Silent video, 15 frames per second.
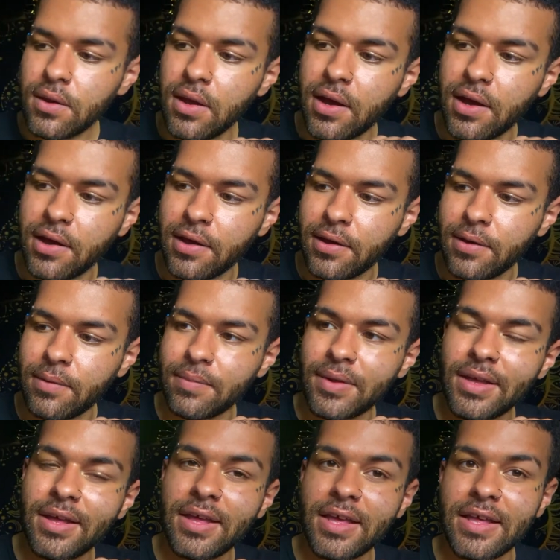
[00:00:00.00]
um,
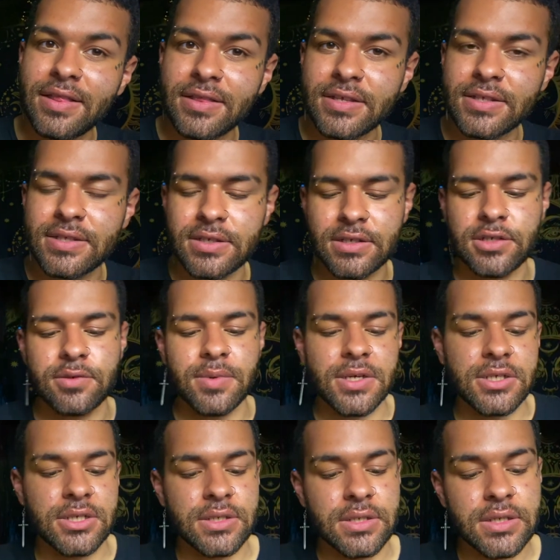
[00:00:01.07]
in this
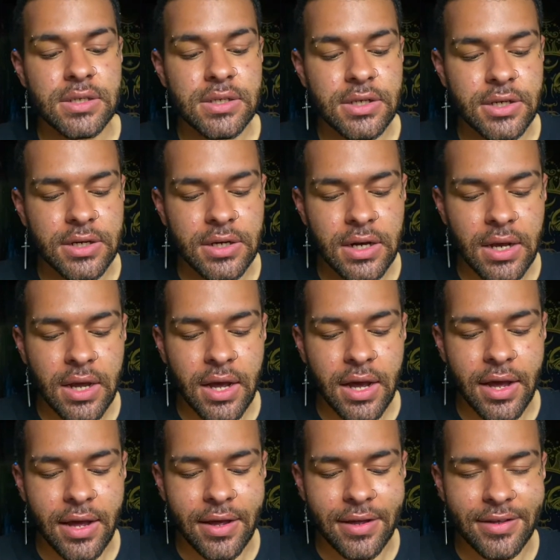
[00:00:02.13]
situation here,
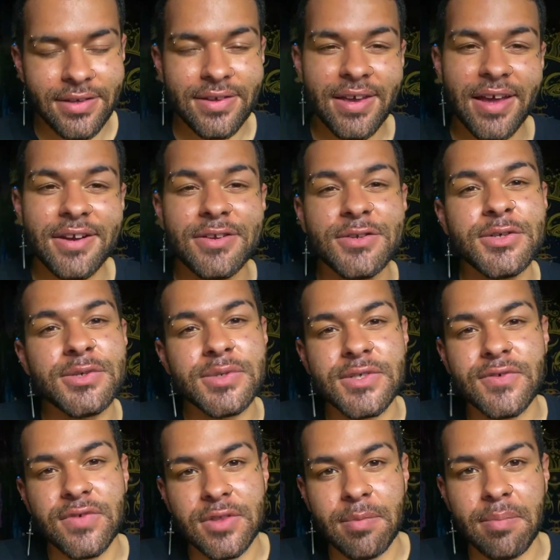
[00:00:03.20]
uh, you kind of knew it was
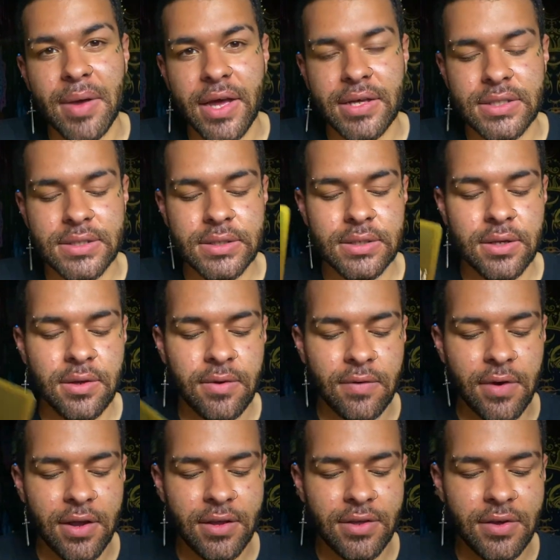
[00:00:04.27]
for the best,
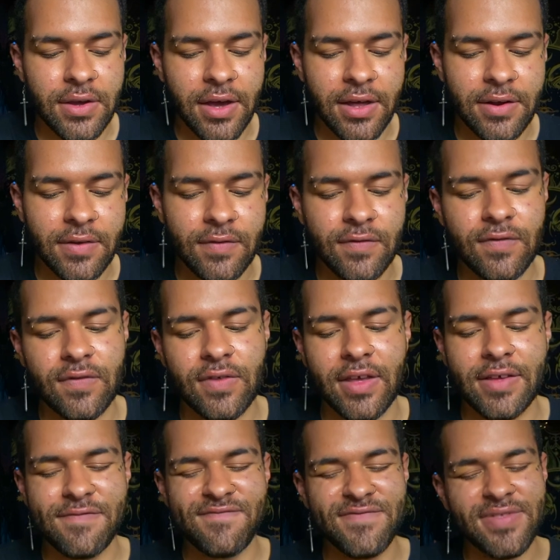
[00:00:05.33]
right? You kind of,
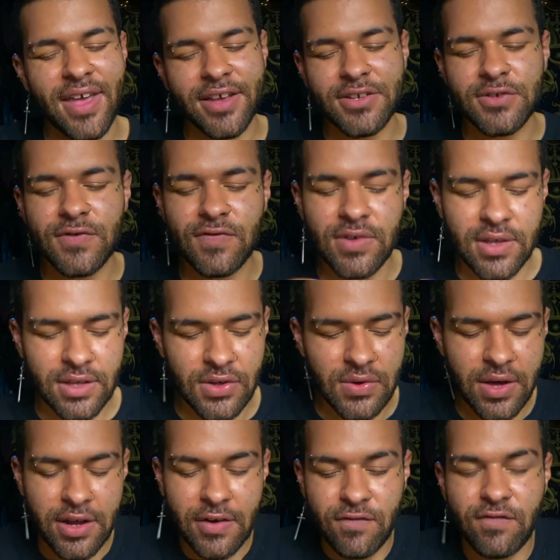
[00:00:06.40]
I, I do feel like you
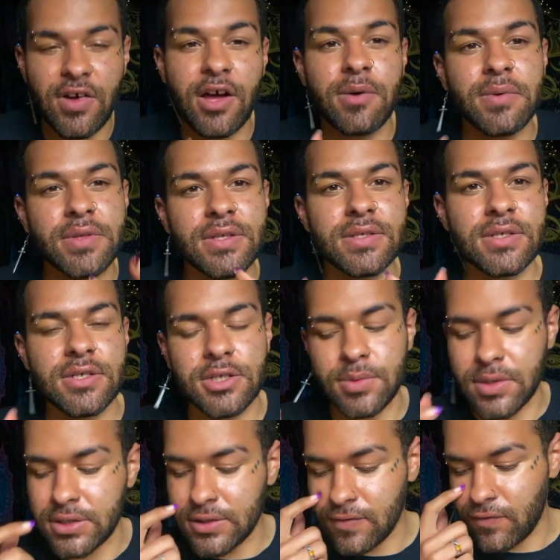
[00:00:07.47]
kind of fought with this
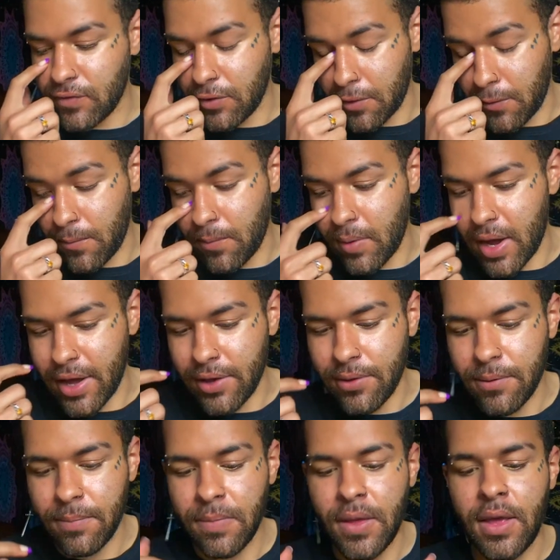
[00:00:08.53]
situation for a
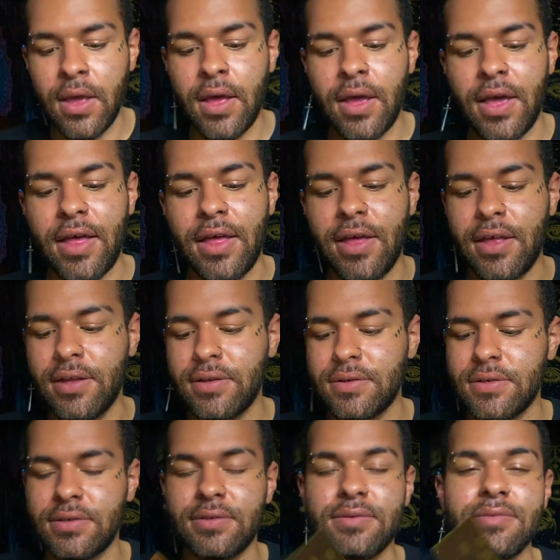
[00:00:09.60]
while. And
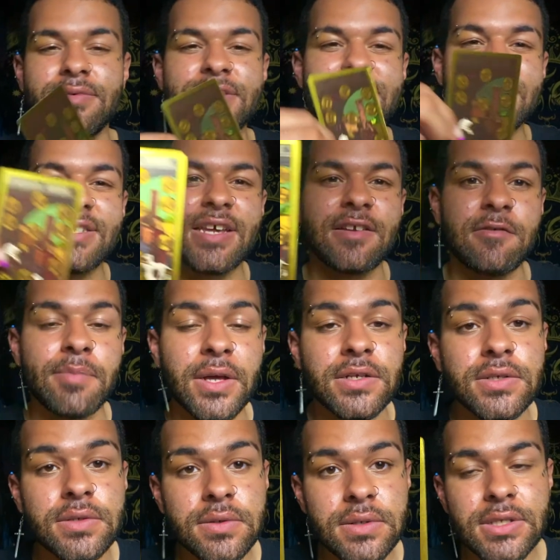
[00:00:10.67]
uh, with this Ten of
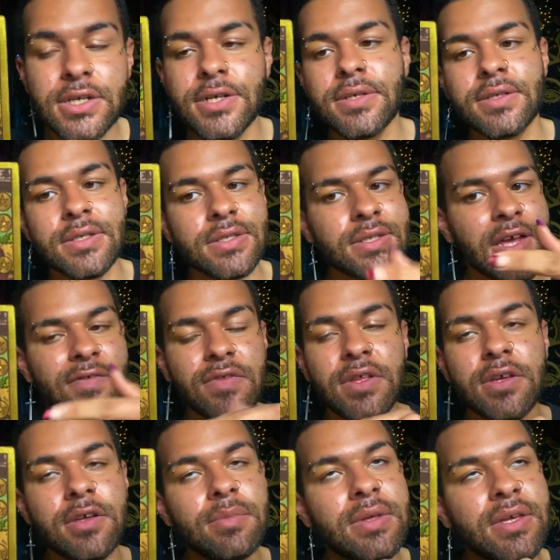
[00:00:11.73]
Pentacles here, this definitely
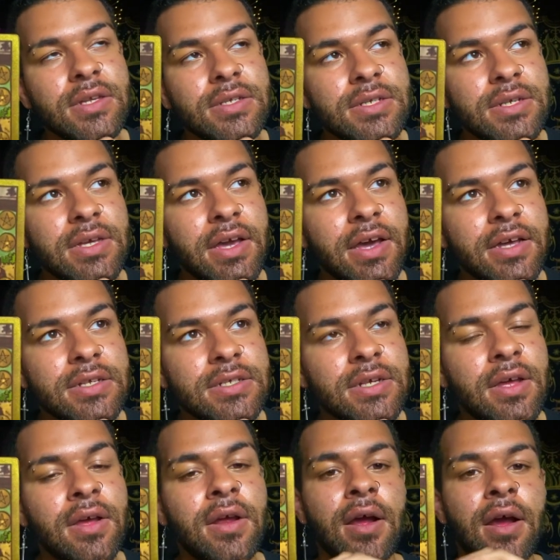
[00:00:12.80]
could be hinting at,
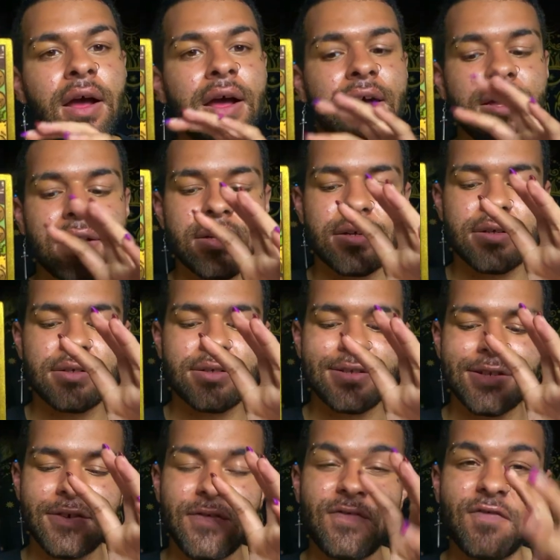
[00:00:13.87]
uh, you
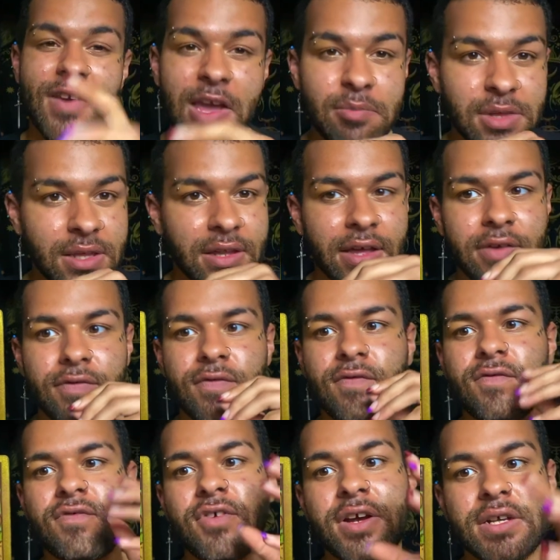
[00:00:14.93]
know, family life,
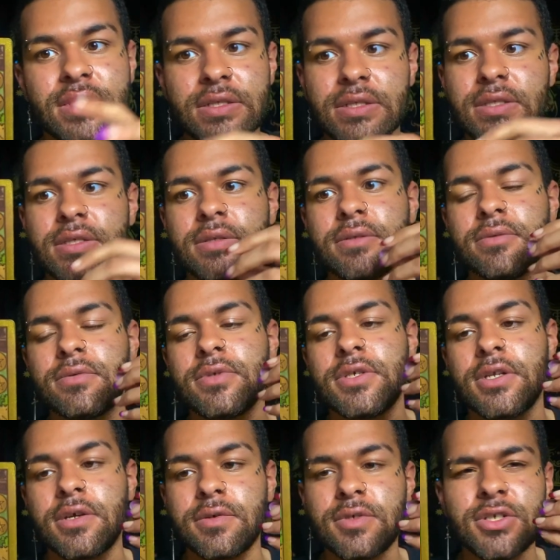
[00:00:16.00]
friends, and, you
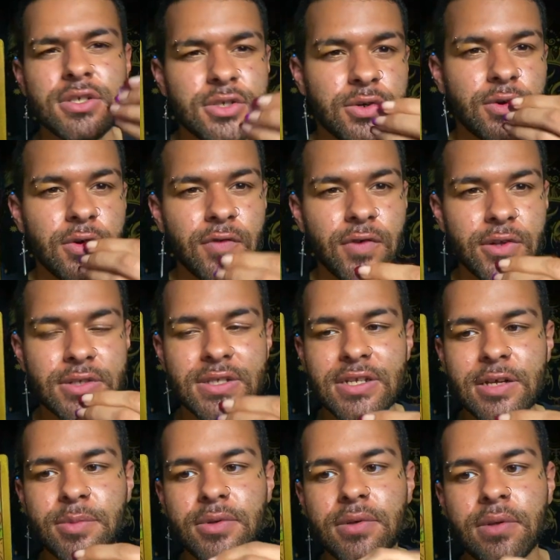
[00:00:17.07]
know, just your overall
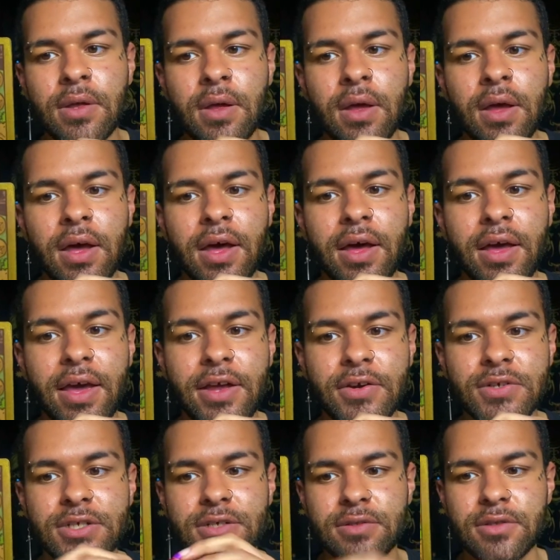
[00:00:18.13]
stable uh,
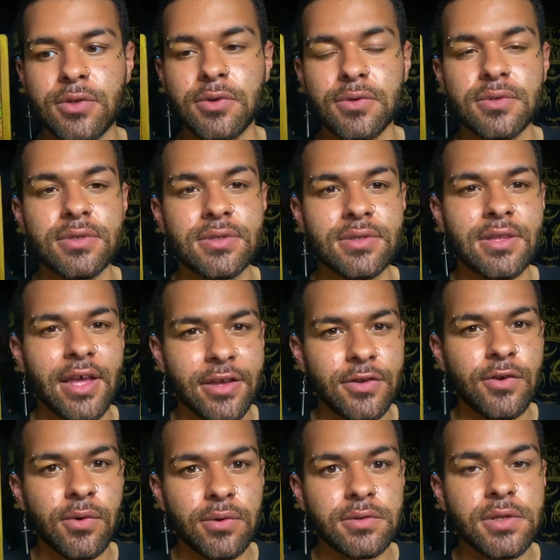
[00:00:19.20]
energy, those that
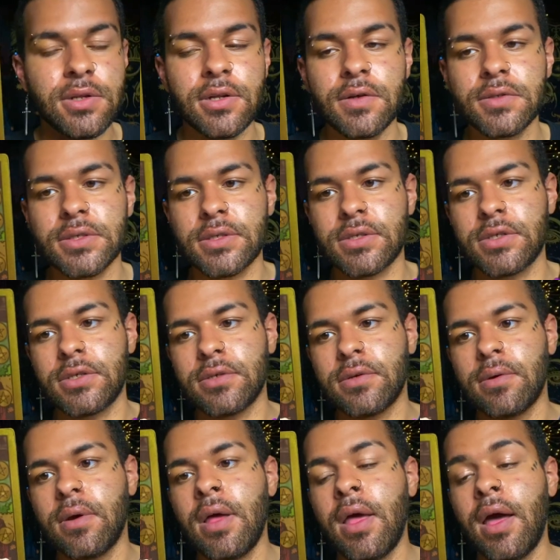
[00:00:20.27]
you hold closest
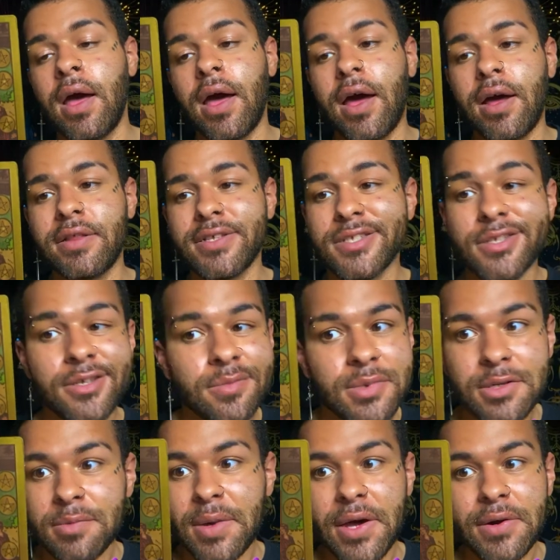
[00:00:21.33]
to. Uh, this could
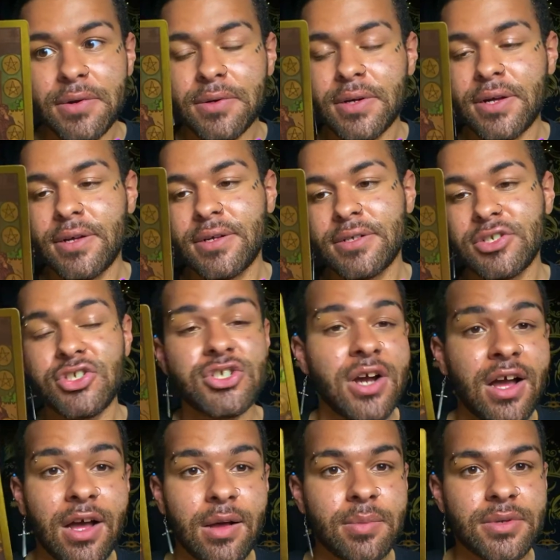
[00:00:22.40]
be about a, a
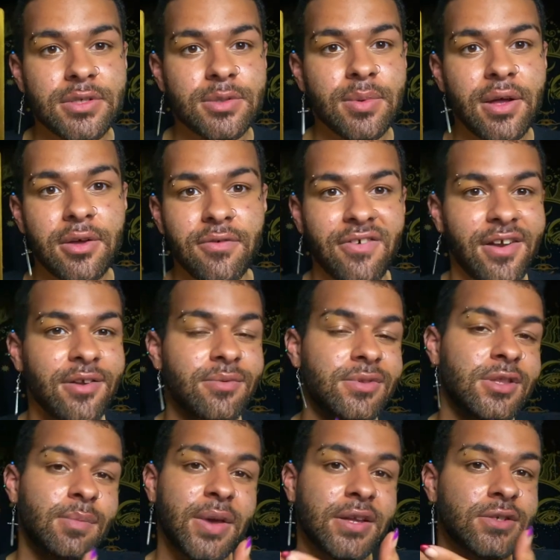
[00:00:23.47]
job as well, right? With
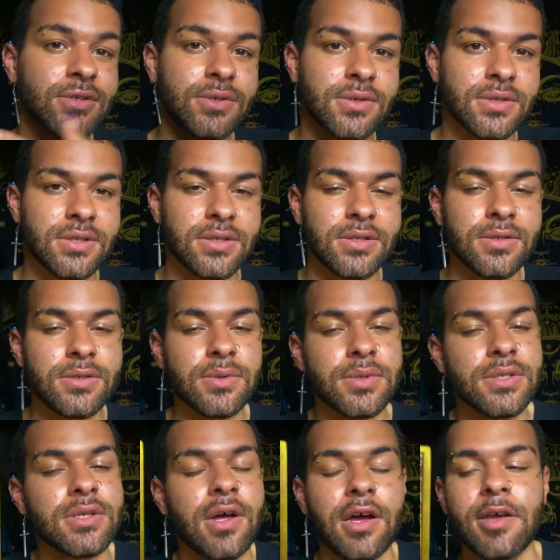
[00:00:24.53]
the Pentacles, this is
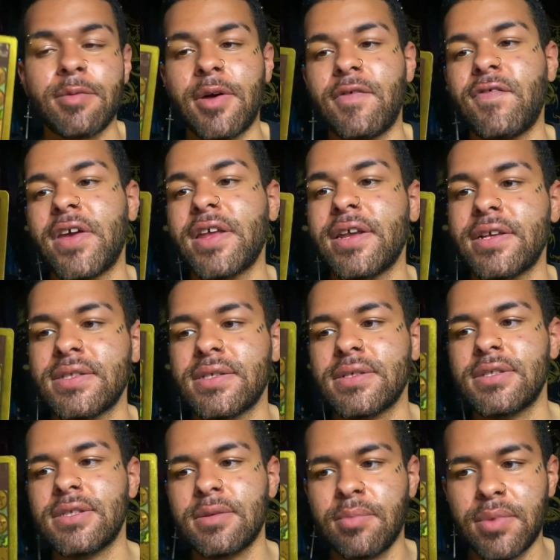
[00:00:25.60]
always talking about
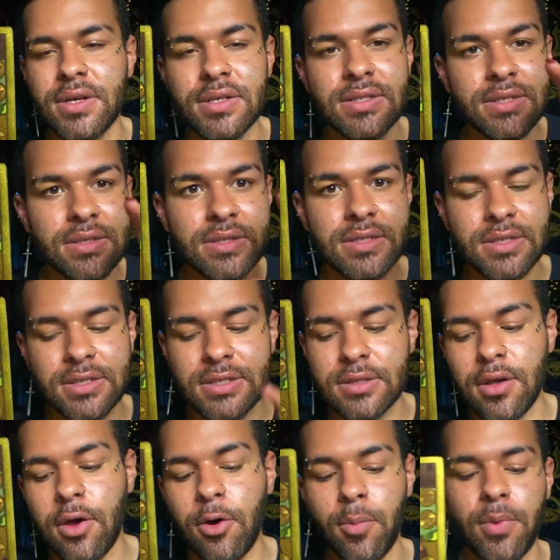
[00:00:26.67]
finances, but it's in the
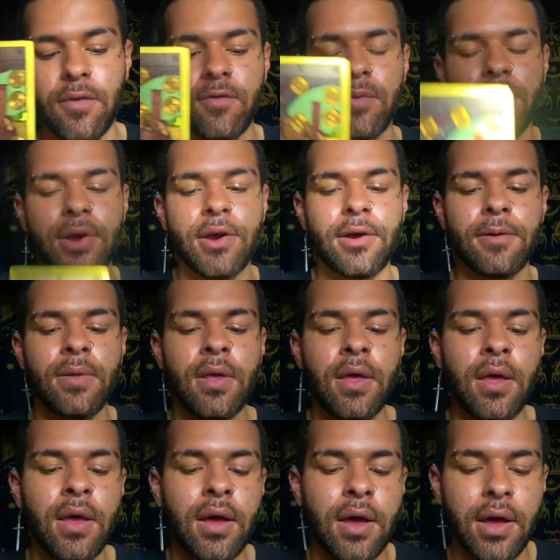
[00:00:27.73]
scope of where
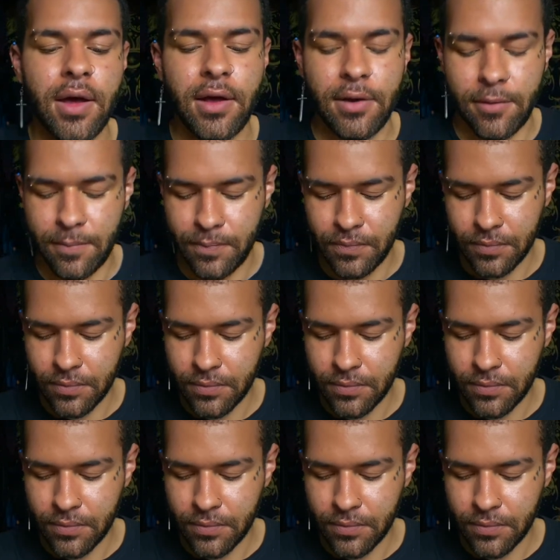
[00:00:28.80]
um,